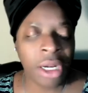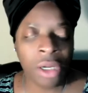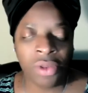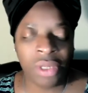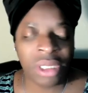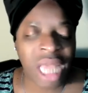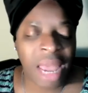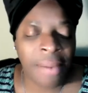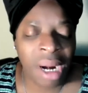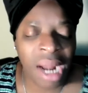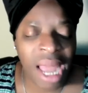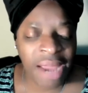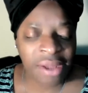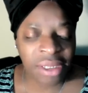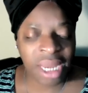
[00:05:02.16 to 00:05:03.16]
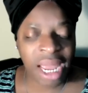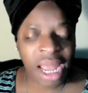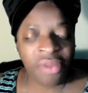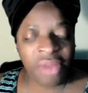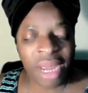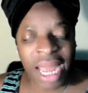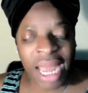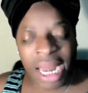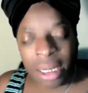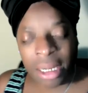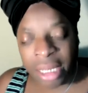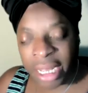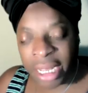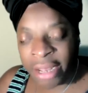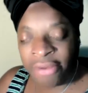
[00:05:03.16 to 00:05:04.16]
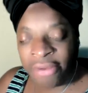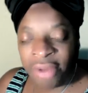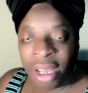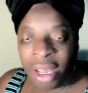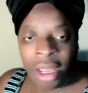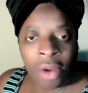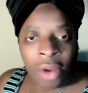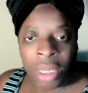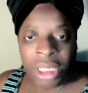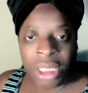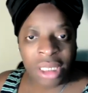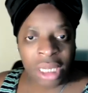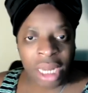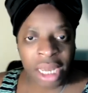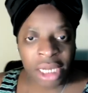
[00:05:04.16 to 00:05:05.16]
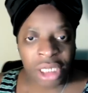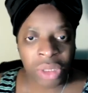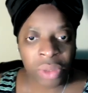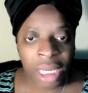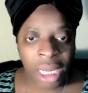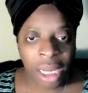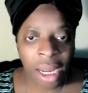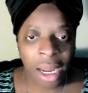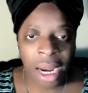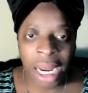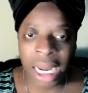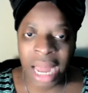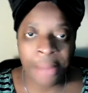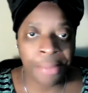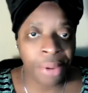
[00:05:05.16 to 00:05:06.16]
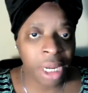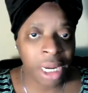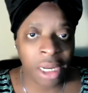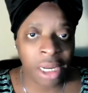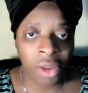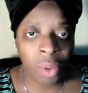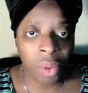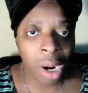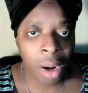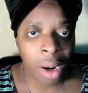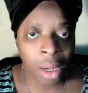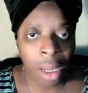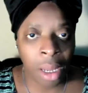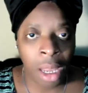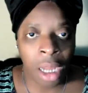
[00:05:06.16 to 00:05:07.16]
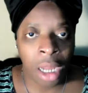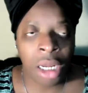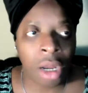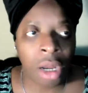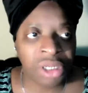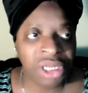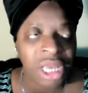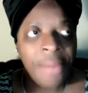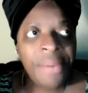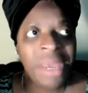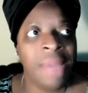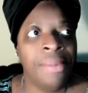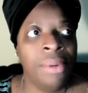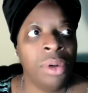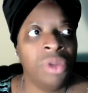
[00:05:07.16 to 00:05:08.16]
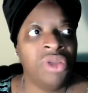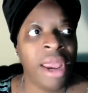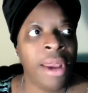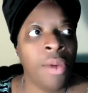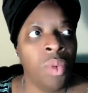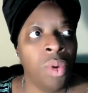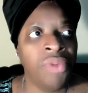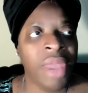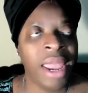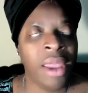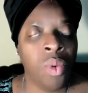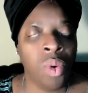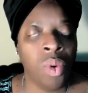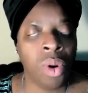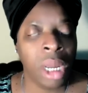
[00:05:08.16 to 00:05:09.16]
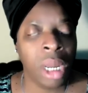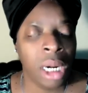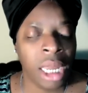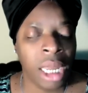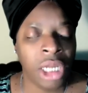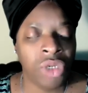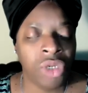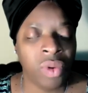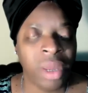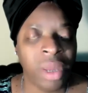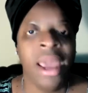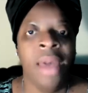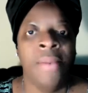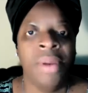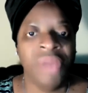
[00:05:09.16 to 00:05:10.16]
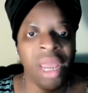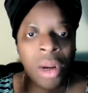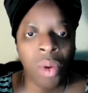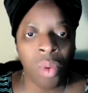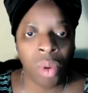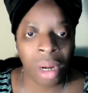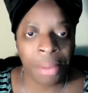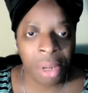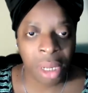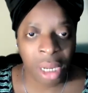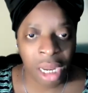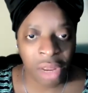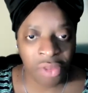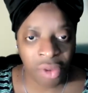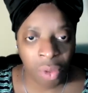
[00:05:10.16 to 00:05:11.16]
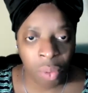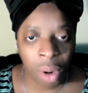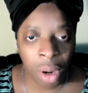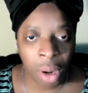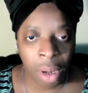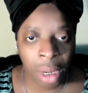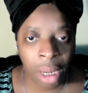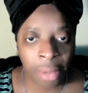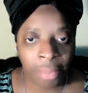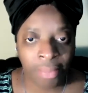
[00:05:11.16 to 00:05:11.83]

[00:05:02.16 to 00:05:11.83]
knew the type of lifestyle that I love, which is luxury, and I put in the work. You know, some people they they want luxury, but they don't want to put in the work.